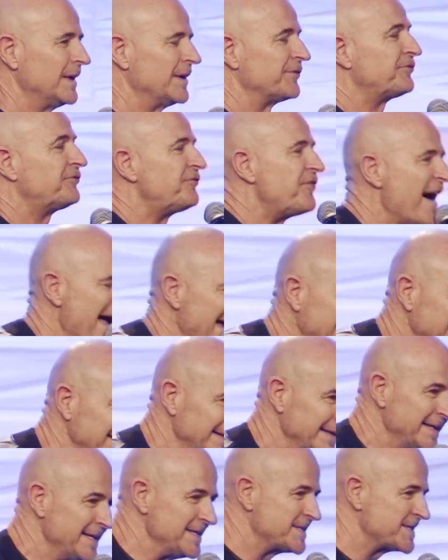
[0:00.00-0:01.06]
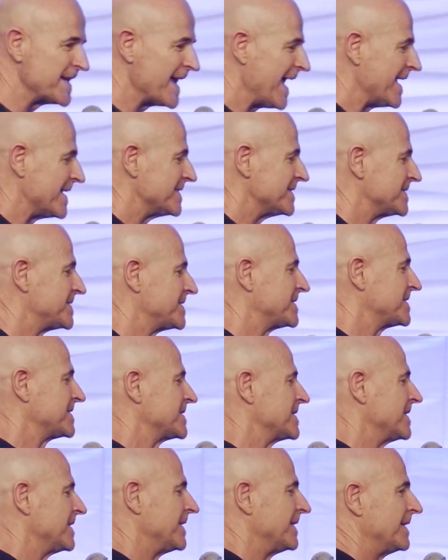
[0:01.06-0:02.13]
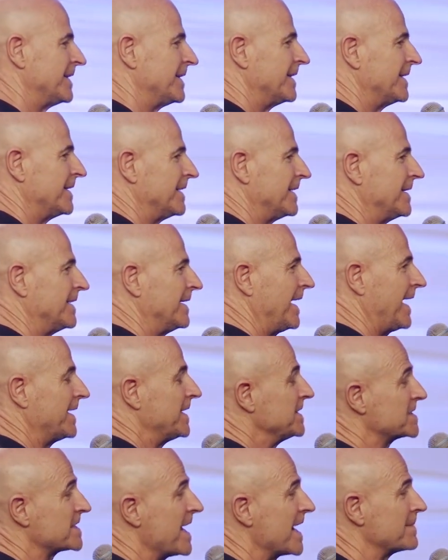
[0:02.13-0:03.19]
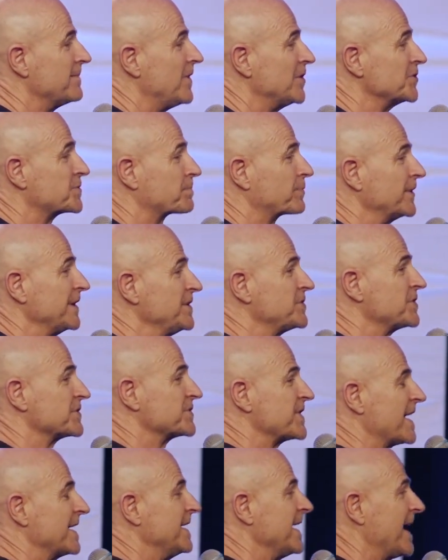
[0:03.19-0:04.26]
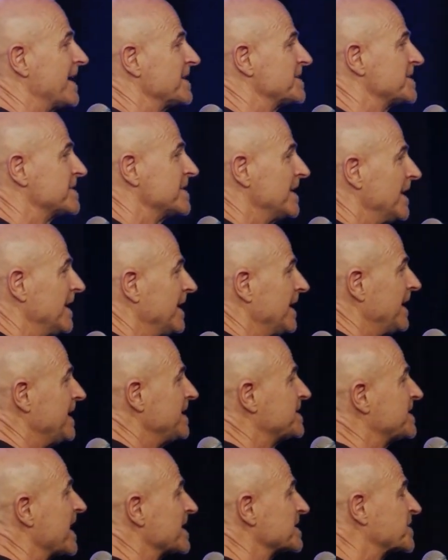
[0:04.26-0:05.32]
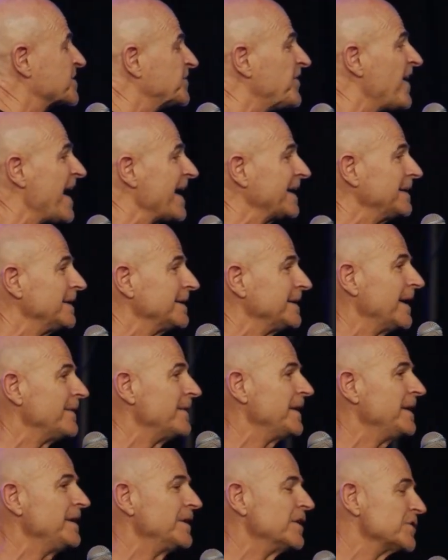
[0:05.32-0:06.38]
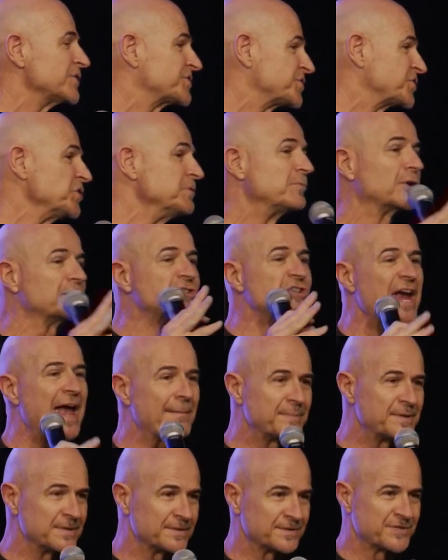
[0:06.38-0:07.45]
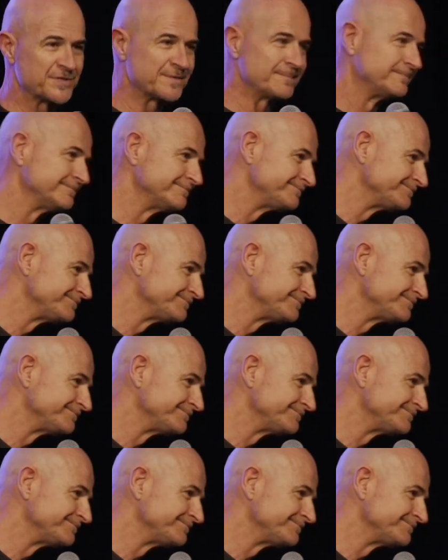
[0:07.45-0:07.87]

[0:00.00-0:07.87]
Finally, he says. And he's like most preachers, I guess. He says, finally, and then he goes 2 more chapters.